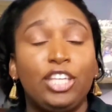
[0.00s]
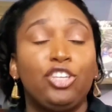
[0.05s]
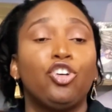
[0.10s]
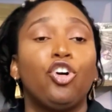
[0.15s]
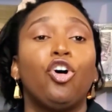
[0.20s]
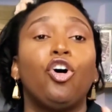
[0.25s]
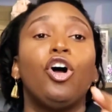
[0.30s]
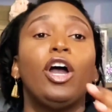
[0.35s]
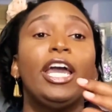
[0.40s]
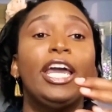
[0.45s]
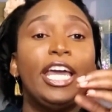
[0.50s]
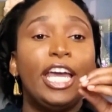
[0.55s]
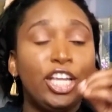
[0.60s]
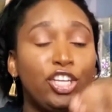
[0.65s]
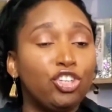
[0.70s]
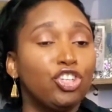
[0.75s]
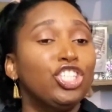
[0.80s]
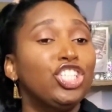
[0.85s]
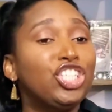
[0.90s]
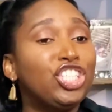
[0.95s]

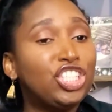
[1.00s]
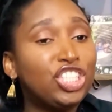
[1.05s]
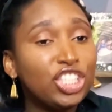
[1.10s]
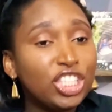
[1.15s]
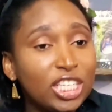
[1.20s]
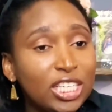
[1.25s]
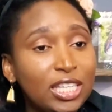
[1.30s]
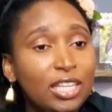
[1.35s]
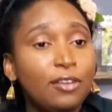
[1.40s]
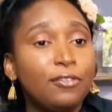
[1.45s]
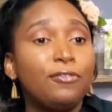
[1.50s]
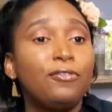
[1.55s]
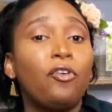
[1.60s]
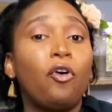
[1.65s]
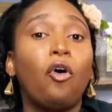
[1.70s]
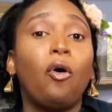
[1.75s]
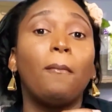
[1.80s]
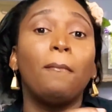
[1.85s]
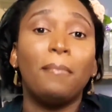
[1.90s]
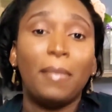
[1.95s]
in your journey
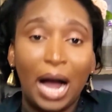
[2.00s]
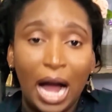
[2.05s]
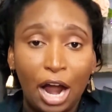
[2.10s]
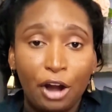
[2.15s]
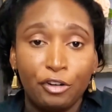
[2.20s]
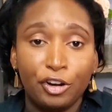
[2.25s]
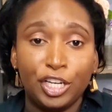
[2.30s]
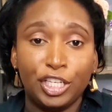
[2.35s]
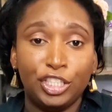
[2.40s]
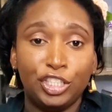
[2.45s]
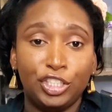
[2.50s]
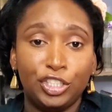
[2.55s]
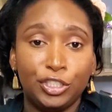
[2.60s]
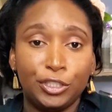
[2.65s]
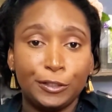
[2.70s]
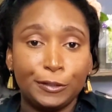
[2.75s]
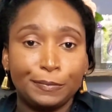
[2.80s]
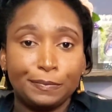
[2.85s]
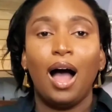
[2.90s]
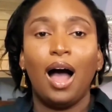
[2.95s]
for marriage.
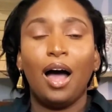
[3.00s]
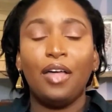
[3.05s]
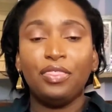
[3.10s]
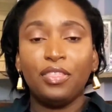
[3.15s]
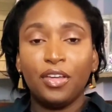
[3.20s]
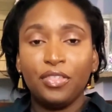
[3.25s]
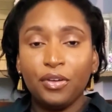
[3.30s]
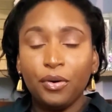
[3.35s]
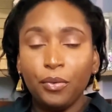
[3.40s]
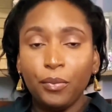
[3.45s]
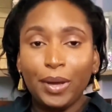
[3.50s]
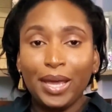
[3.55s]
Another